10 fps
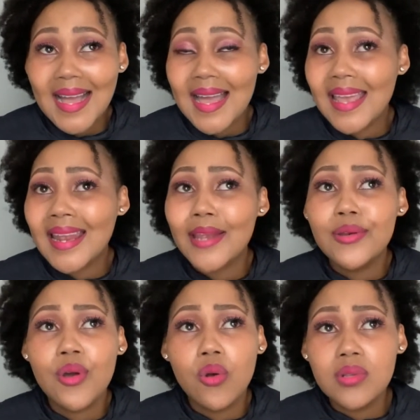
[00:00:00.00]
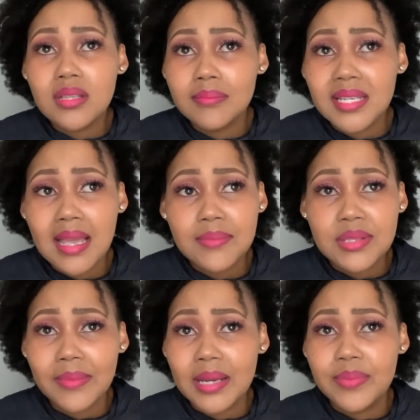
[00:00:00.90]
And I know sometimes it
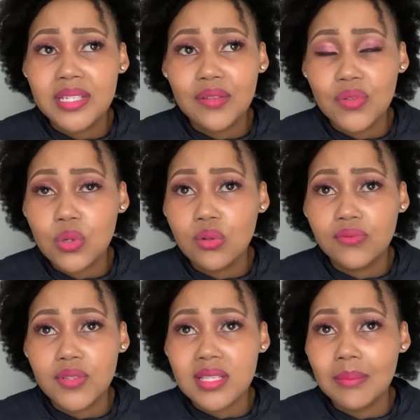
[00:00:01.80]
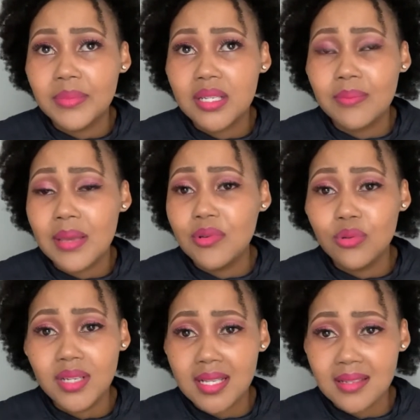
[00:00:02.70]
might be difficult for somebody maybe who
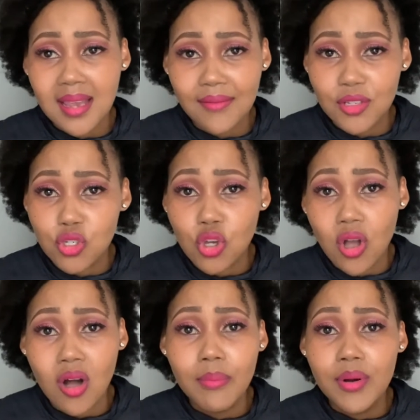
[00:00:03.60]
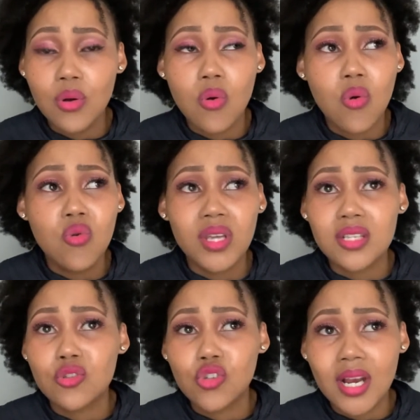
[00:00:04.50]
doesn't have a job, or who is
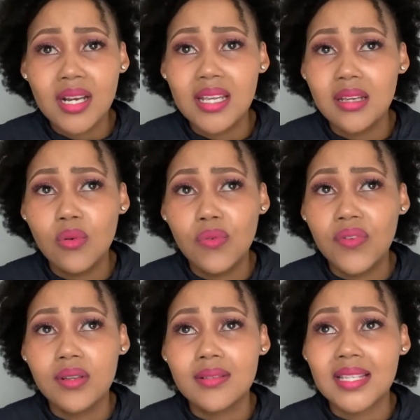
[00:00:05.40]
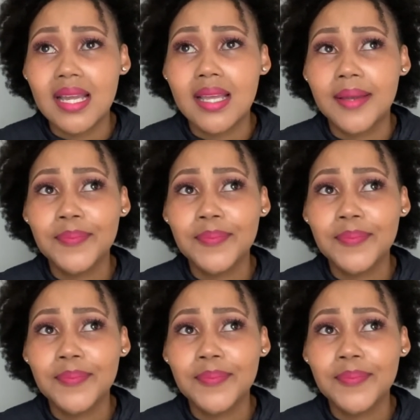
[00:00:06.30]
struggling, who feels like,